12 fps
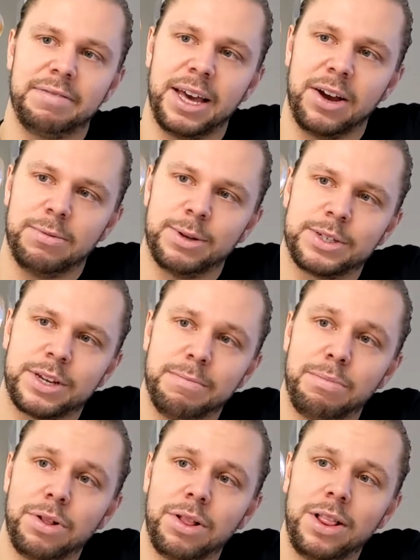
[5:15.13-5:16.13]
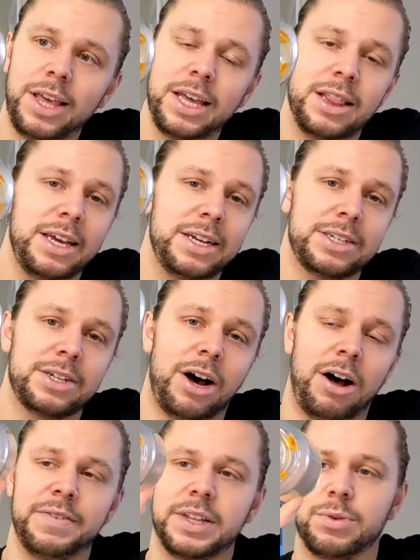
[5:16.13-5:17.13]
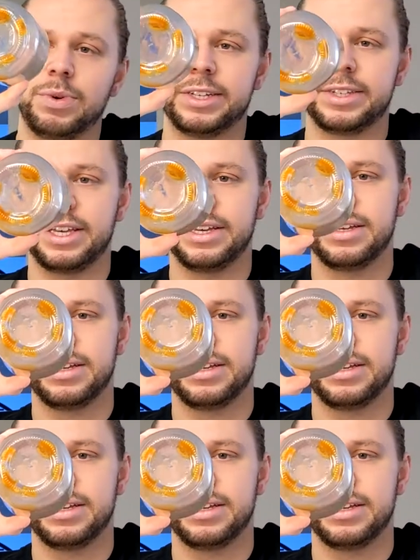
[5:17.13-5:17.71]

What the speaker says: They almost completely dissolved in the whiskey.